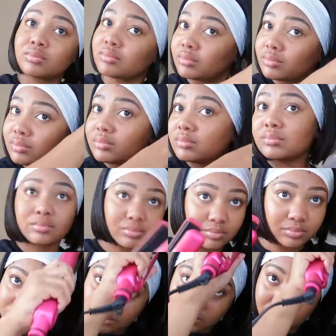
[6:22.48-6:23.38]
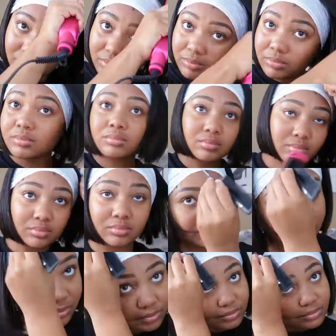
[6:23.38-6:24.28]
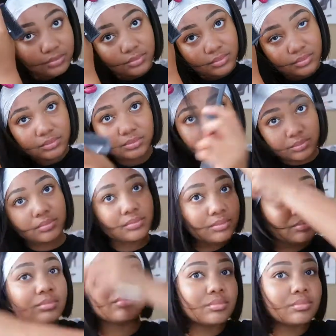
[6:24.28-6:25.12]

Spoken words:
while we let that sit for a while. I'm using my new me